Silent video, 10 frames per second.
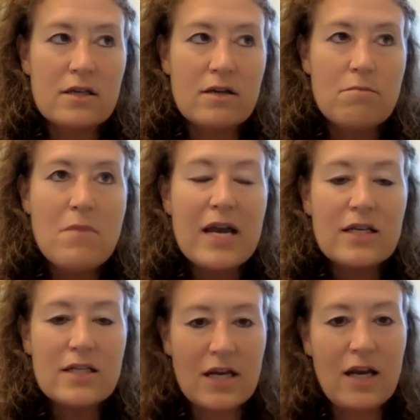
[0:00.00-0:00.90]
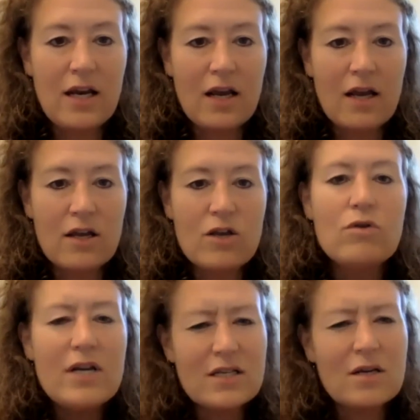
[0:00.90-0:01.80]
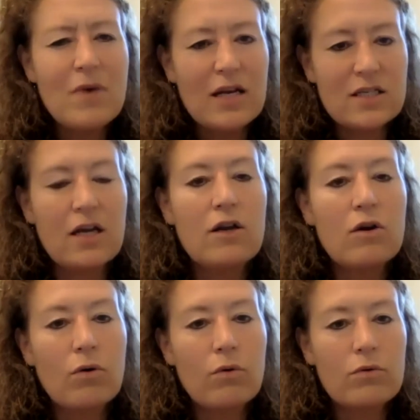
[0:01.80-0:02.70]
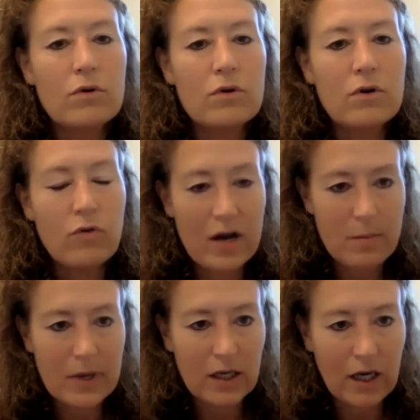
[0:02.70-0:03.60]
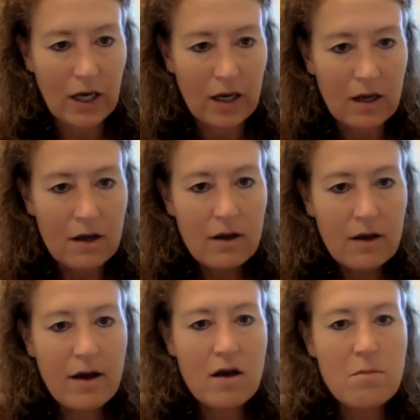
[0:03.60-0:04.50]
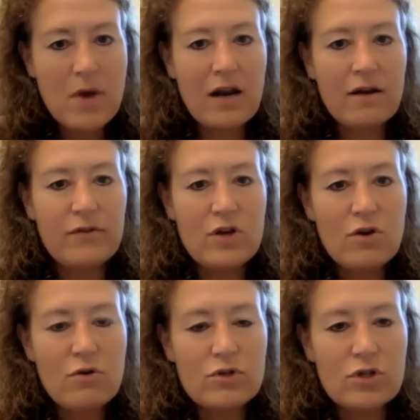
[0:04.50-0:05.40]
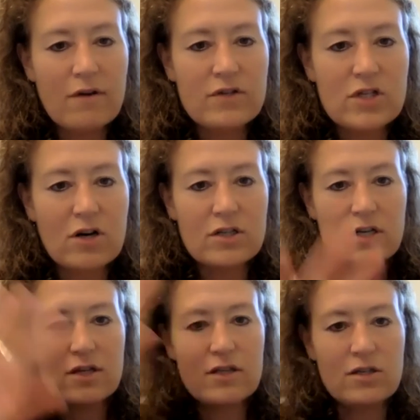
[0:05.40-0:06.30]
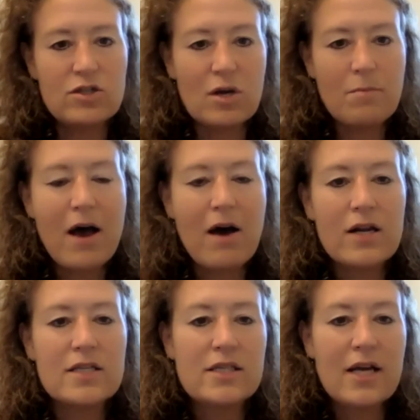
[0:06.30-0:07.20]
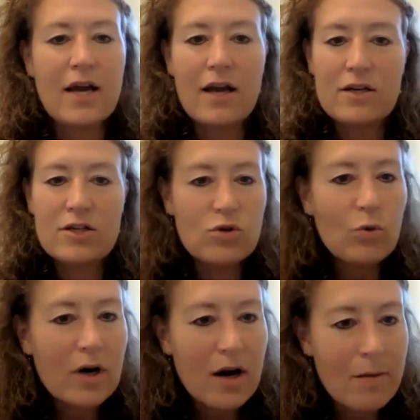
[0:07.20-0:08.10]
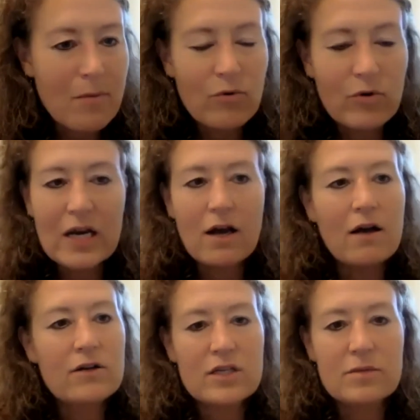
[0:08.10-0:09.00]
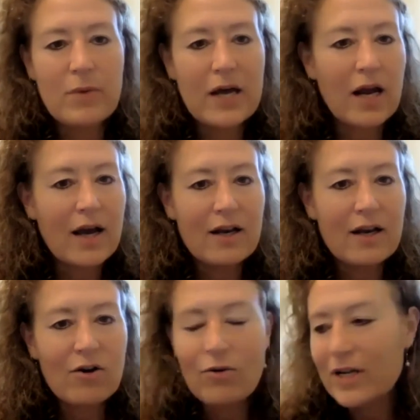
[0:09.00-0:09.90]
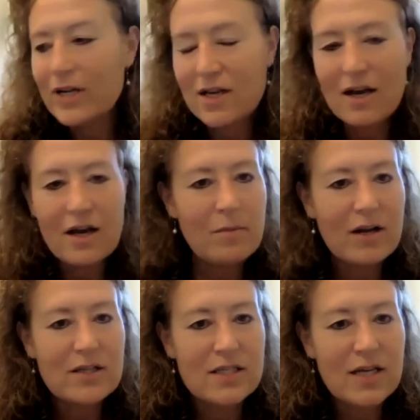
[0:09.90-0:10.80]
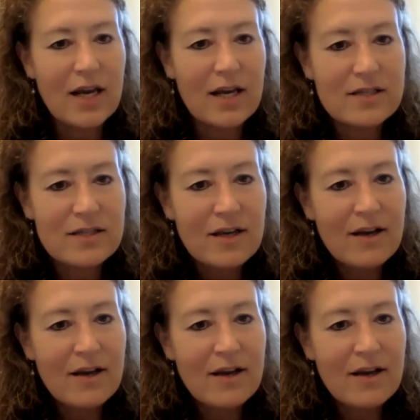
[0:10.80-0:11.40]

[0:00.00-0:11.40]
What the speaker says: maintaining, you need to maintain your own credibility. And if you sort of start to jump out and say, sure, I'm a marine ecologist, but I know a ton about snakes,